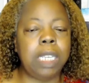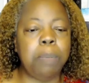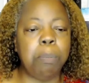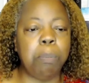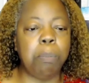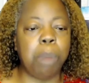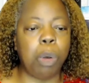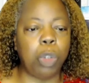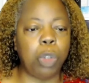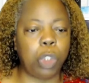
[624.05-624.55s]

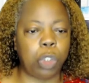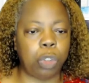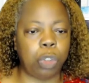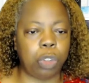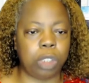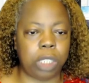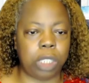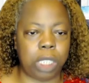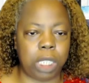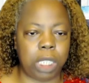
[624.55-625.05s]

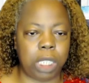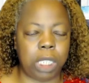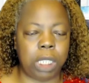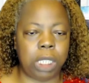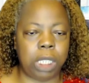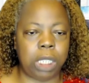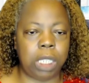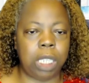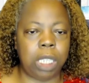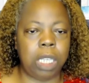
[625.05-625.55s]
emotional
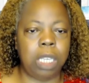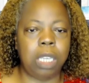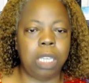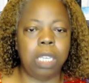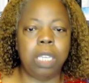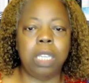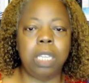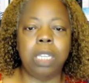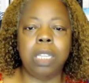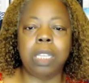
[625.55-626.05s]
needs.
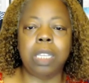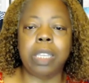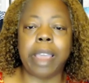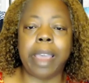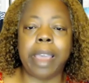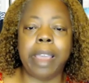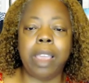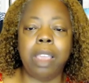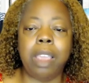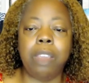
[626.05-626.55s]
In the
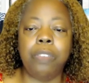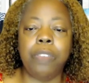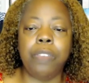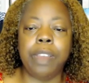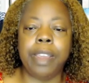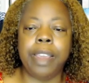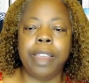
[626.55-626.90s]
cave,